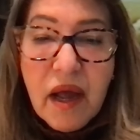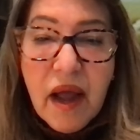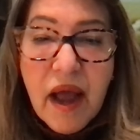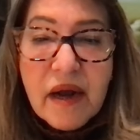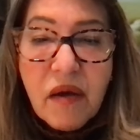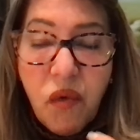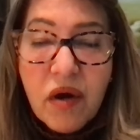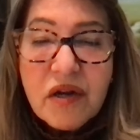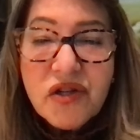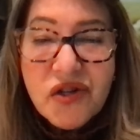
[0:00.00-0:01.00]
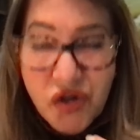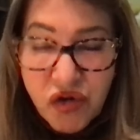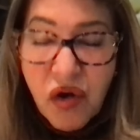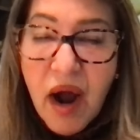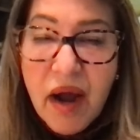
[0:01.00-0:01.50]
and I wanted to
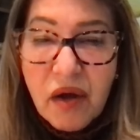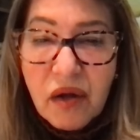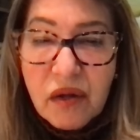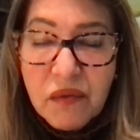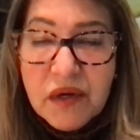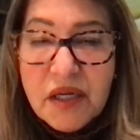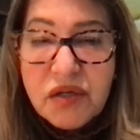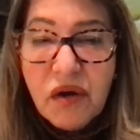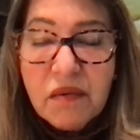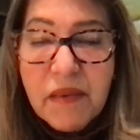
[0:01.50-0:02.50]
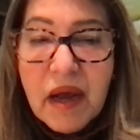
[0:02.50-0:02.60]
trial, when I started my